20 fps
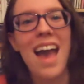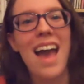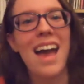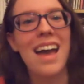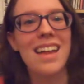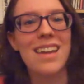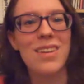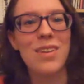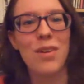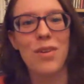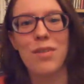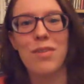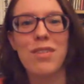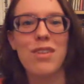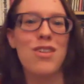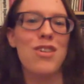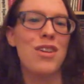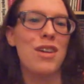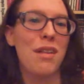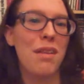and
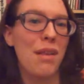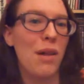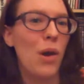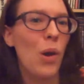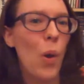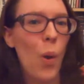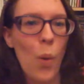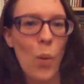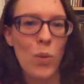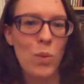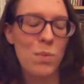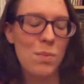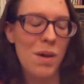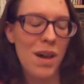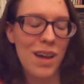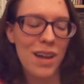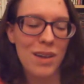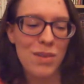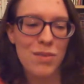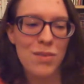Eurovision is a gold
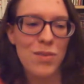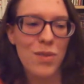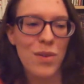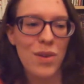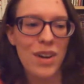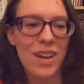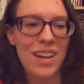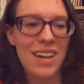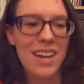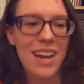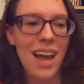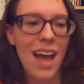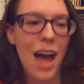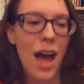mine for it.